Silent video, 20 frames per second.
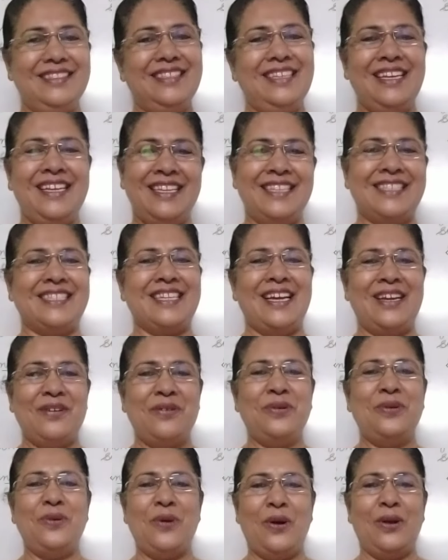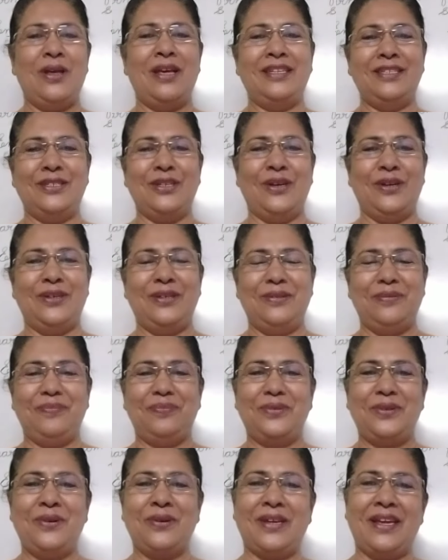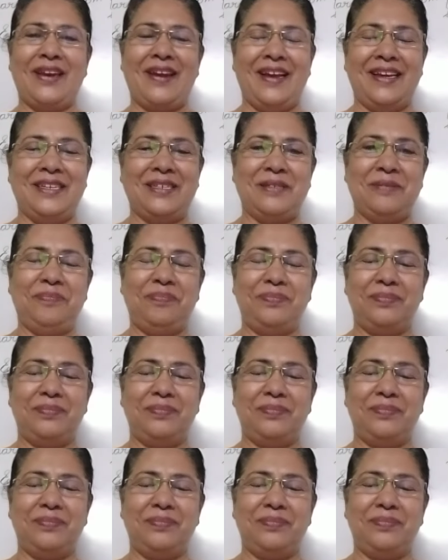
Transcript: Yes, I know you all enjoyed. Okay, right.